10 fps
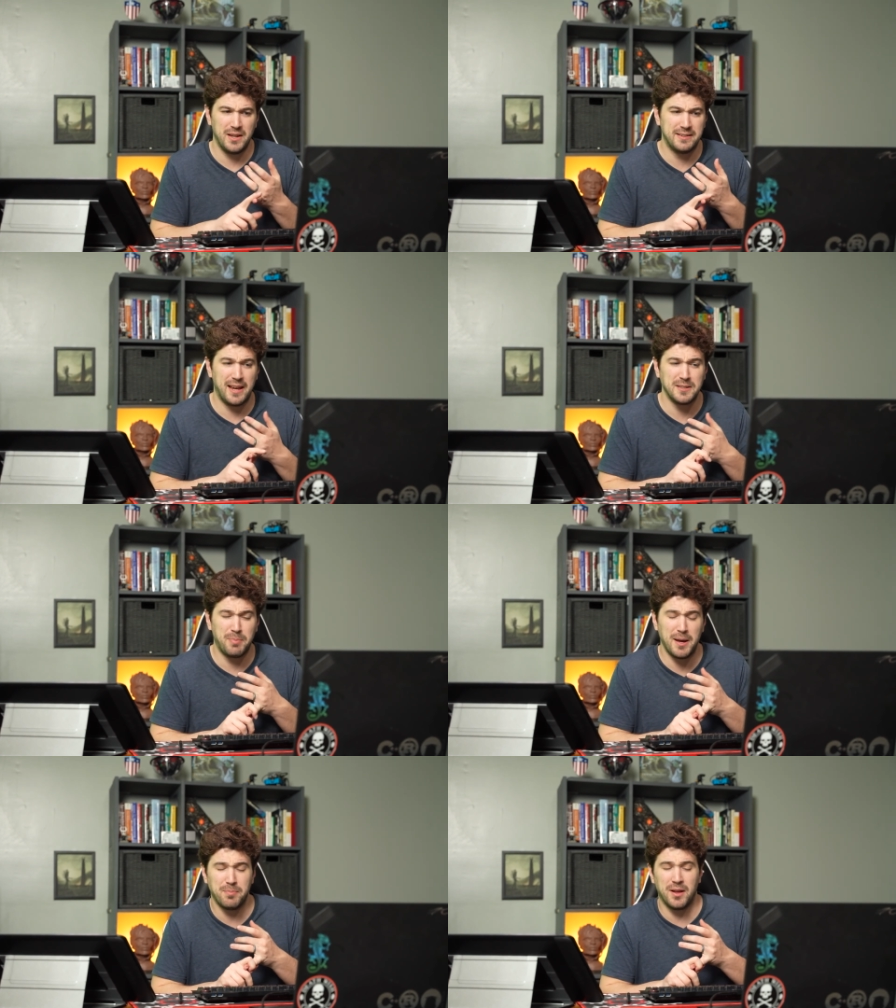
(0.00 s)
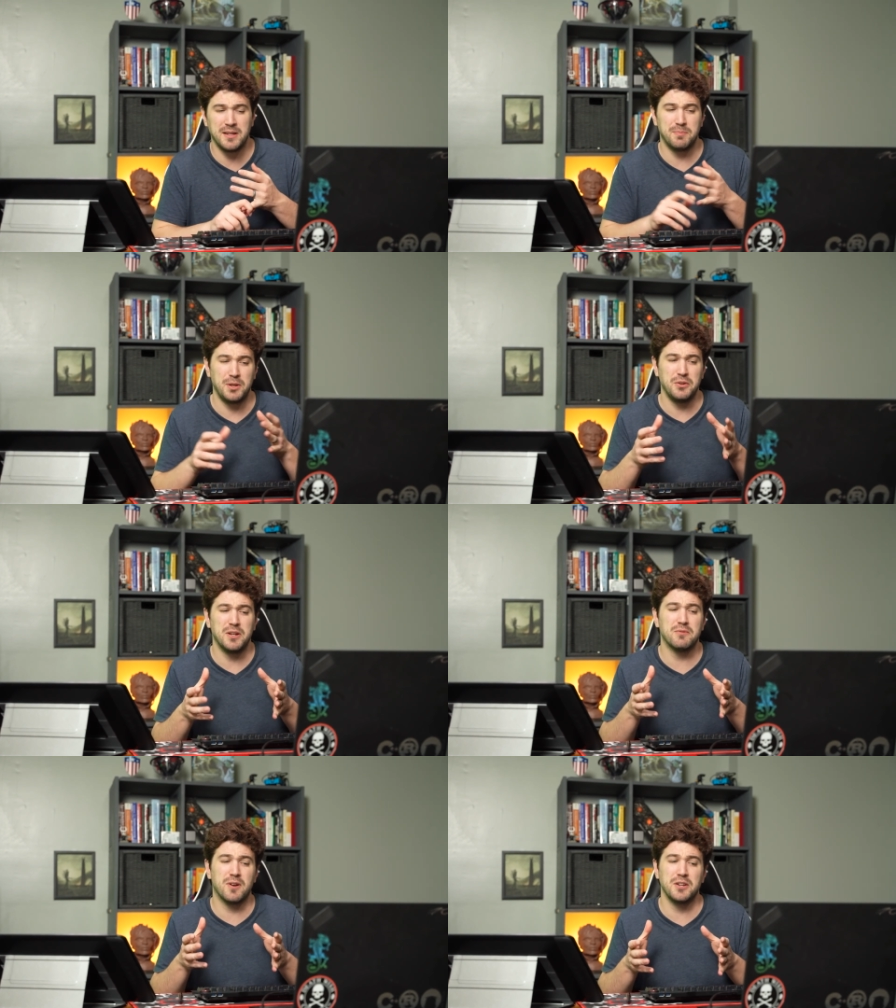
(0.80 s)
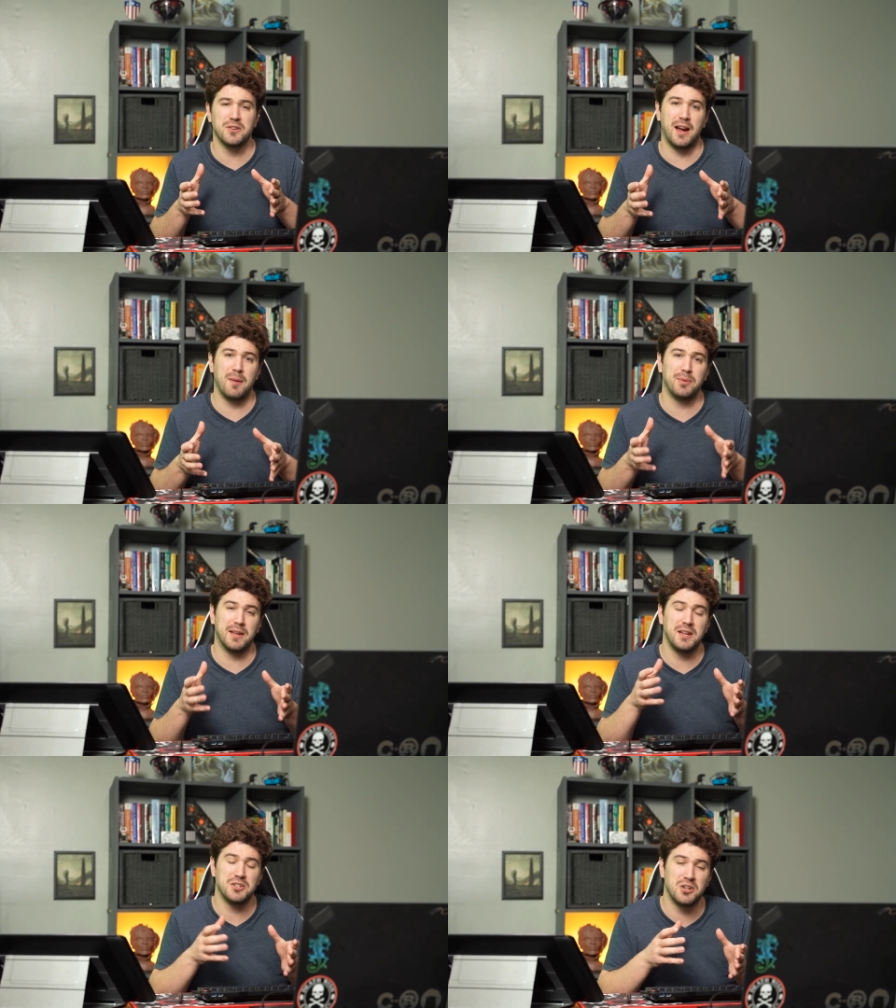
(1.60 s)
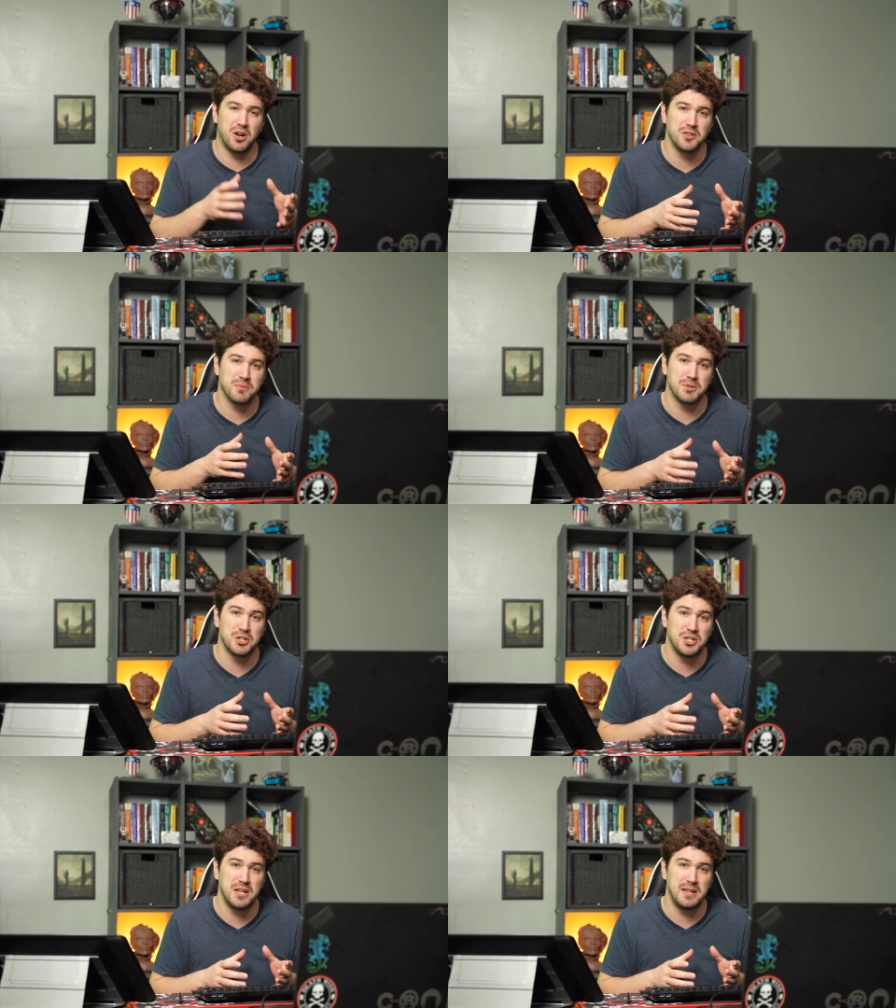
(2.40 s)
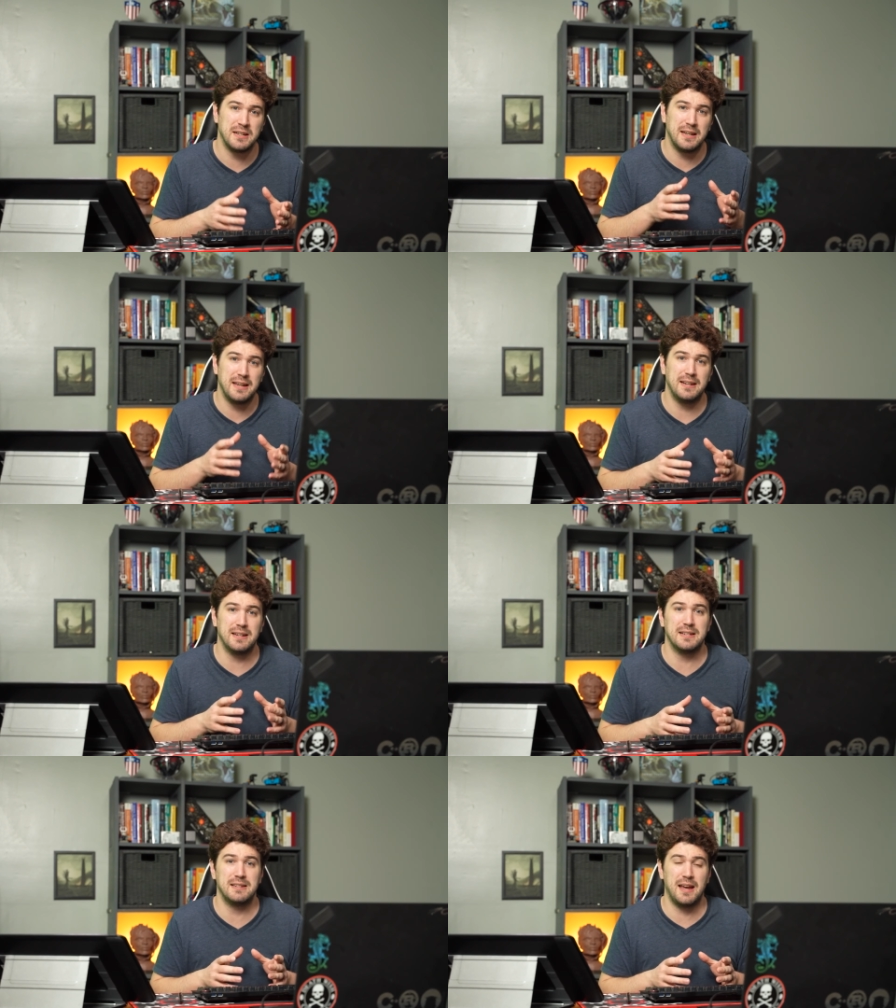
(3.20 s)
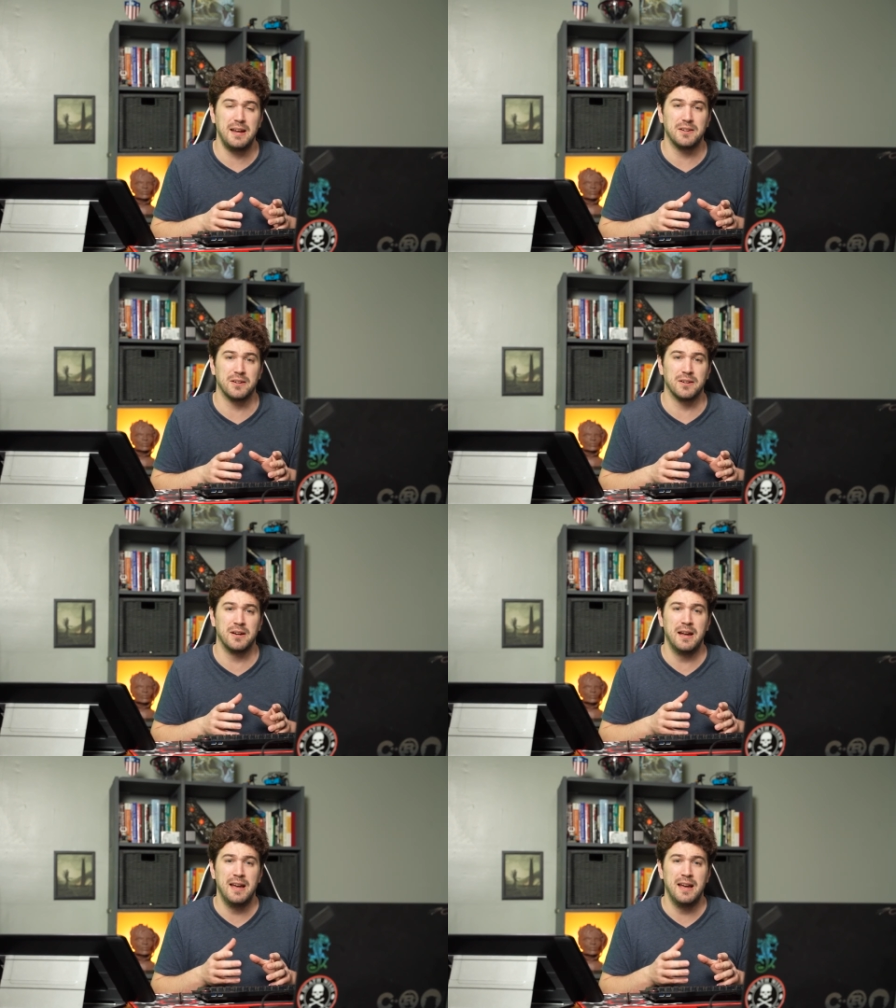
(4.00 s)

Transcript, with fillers: test pipelines, but you can run your application on your machine in a container.